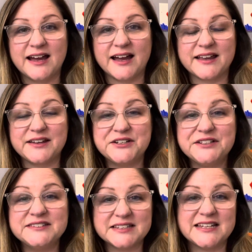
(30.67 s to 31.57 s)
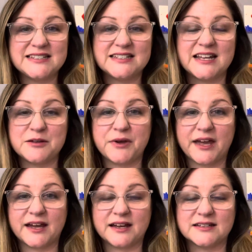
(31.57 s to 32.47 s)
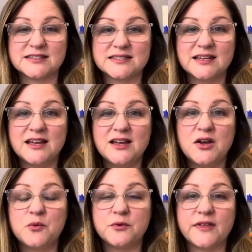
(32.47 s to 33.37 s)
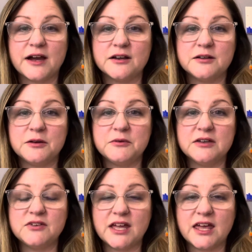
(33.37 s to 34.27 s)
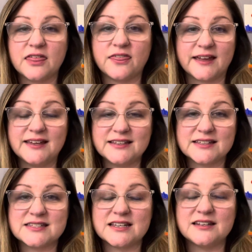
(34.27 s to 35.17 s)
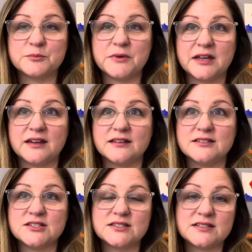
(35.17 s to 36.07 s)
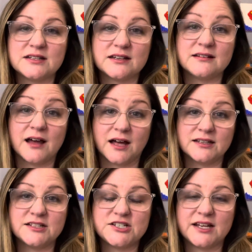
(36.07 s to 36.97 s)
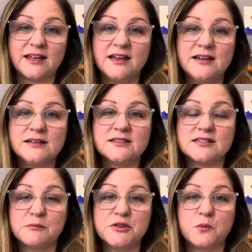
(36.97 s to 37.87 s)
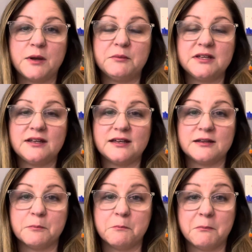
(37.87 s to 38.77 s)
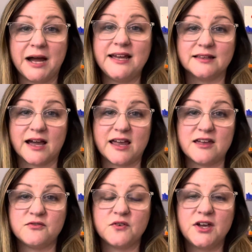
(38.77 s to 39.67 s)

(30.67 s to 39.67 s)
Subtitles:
I couldn't let today pass without giving thanks and just acknowledging some of the women in my life